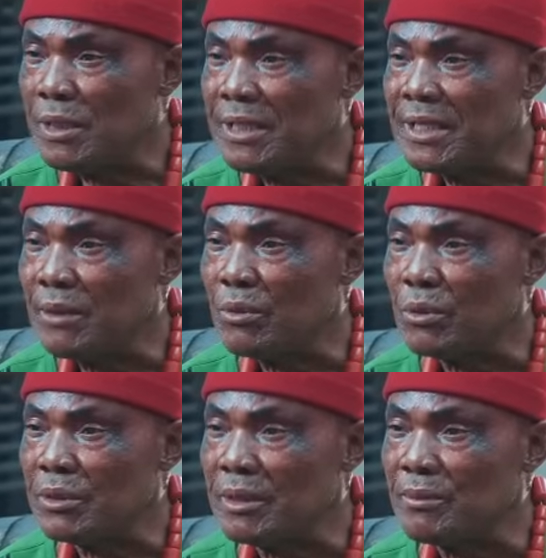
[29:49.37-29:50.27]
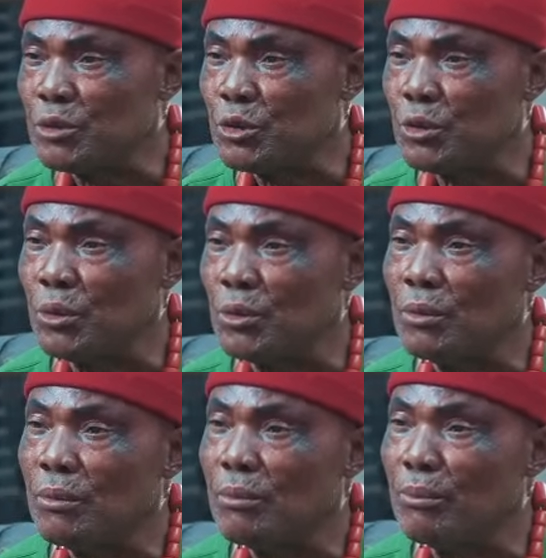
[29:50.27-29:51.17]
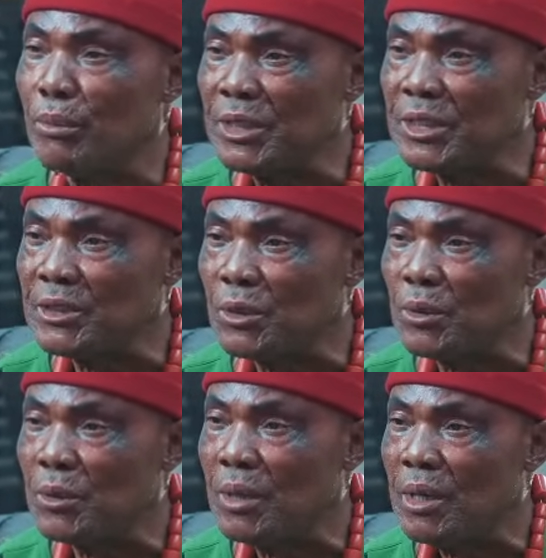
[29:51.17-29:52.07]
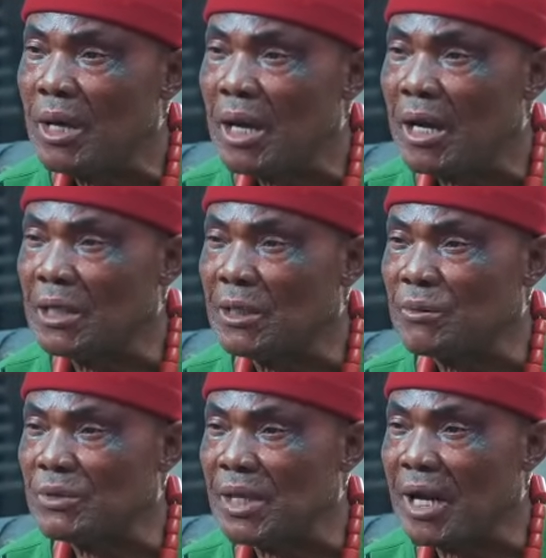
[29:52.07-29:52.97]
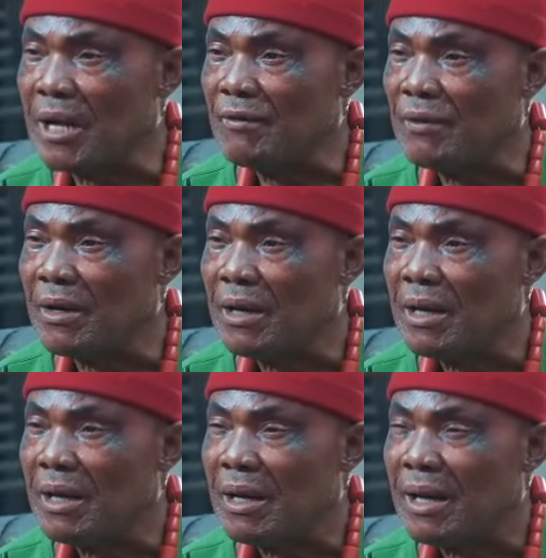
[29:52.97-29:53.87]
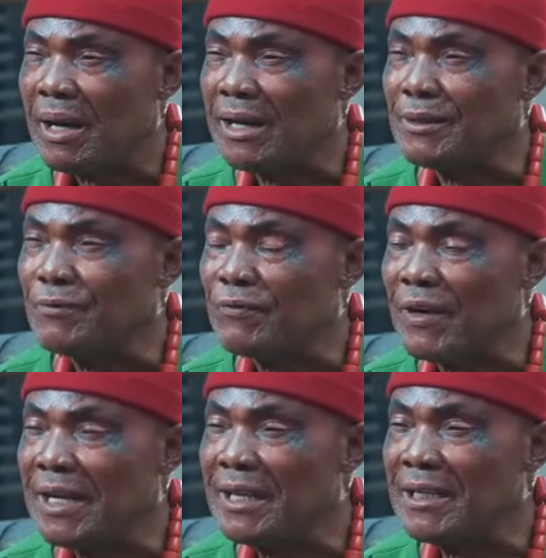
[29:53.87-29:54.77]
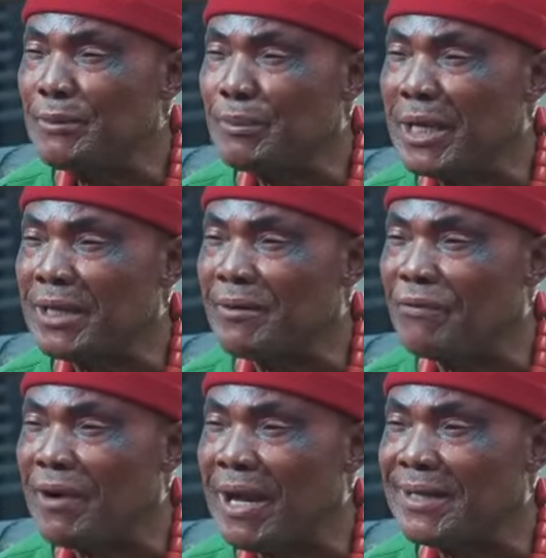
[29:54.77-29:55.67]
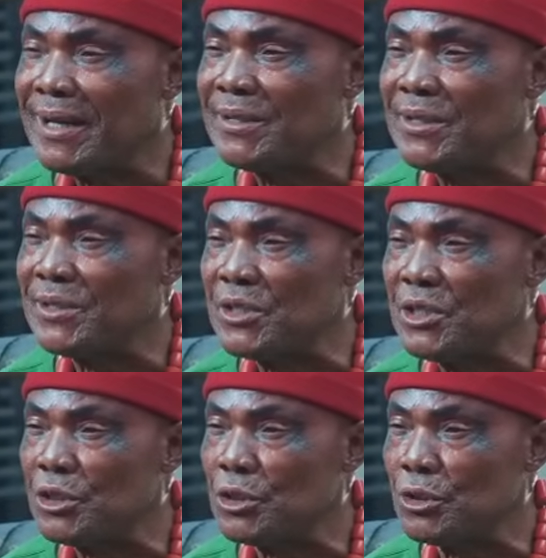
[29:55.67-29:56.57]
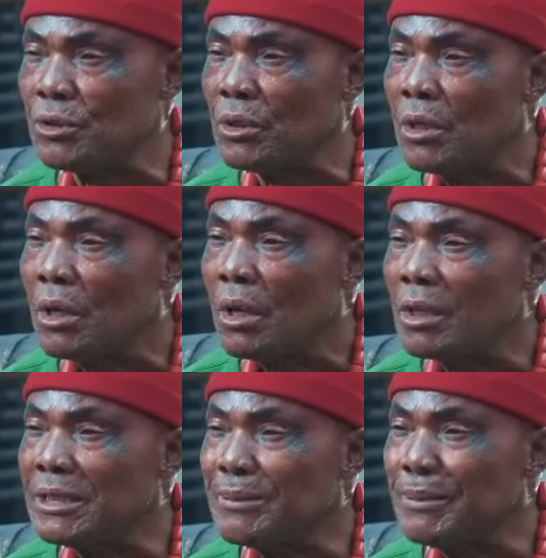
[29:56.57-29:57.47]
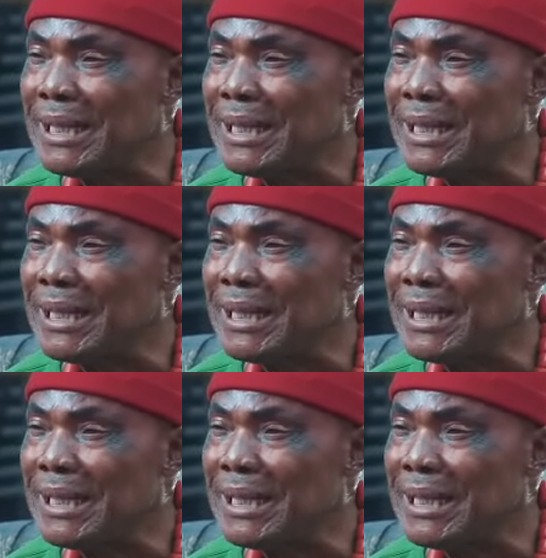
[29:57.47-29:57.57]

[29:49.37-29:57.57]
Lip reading: will enable them to monitor and observe and finally make a final decision on the